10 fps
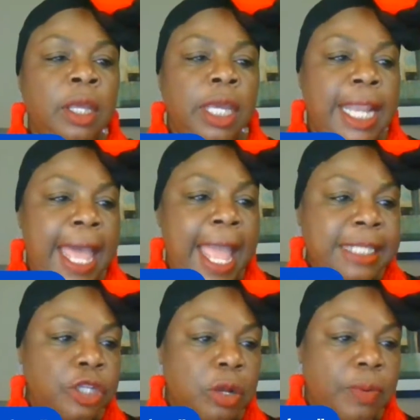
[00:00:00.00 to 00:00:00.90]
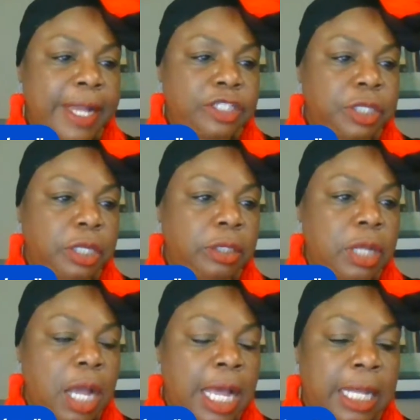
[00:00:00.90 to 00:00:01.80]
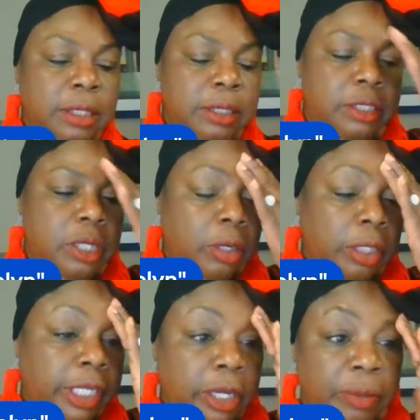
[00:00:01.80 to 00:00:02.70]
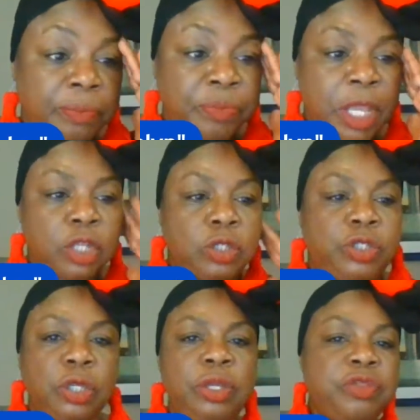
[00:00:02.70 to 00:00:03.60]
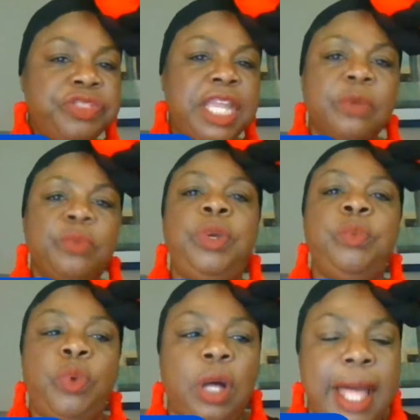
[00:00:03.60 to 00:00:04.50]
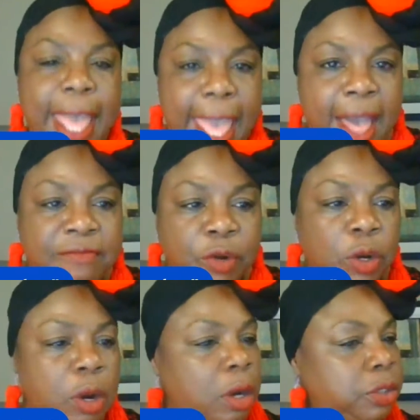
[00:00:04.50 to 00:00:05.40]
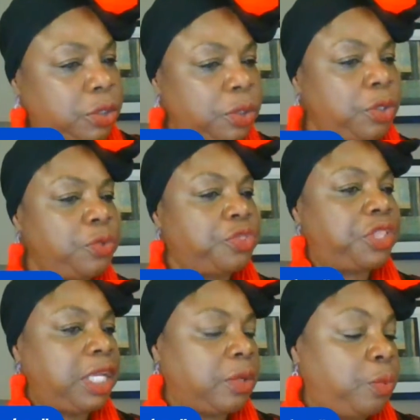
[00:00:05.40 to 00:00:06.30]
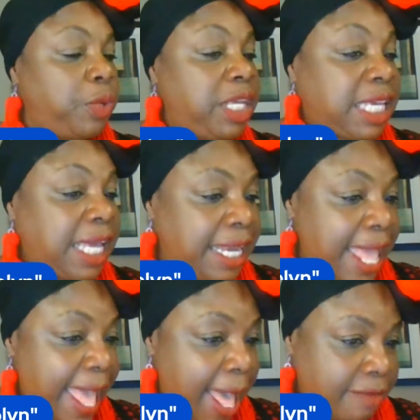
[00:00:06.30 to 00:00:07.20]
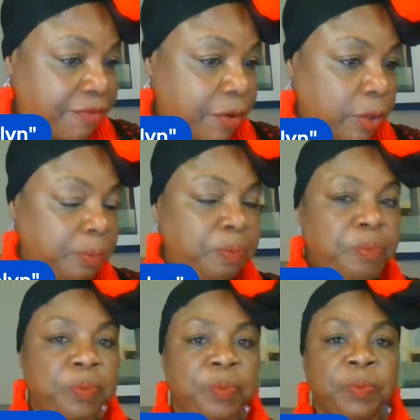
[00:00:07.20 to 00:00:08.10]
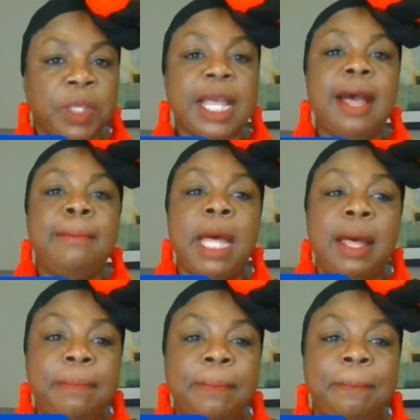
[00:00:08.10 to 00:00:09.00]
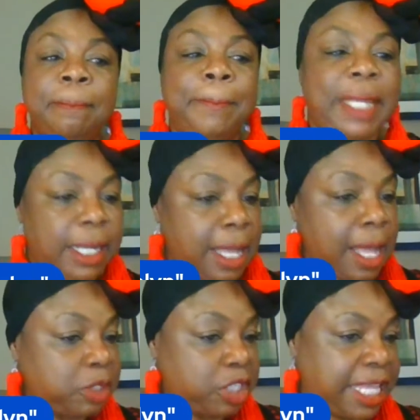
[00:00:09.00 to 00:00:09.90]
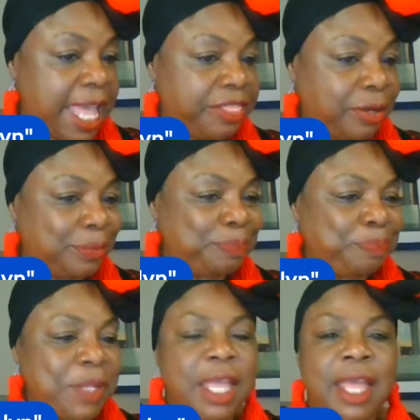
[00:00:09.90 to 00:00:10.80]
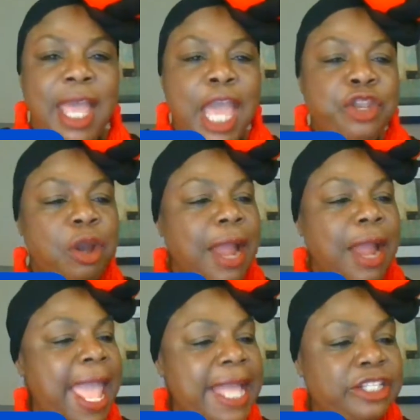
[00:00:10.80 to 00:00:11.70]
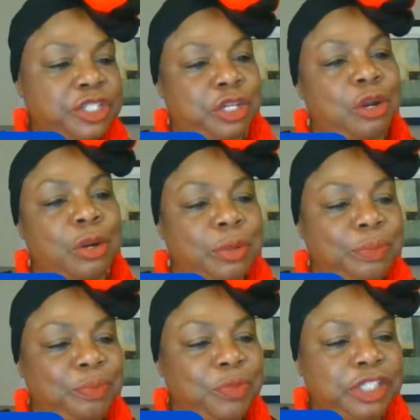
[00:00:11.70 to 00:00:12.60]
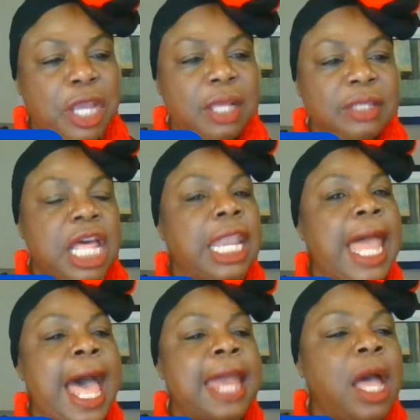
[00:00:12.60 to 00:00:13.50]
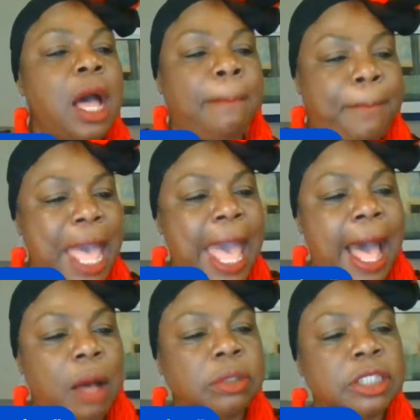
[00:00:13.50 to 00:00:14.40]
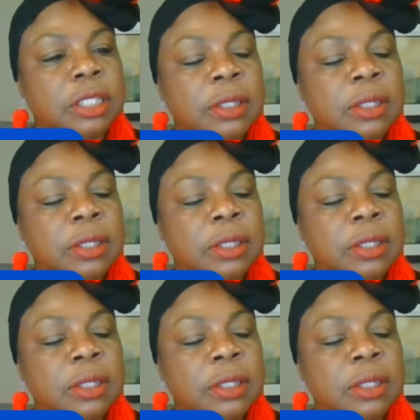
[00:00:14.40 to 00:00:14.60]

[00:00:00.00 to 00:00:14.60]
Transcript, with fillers: and i asked a question uh, earlier do you think we will ever or do you think we can ever come up and come together. And your answer tells a lot about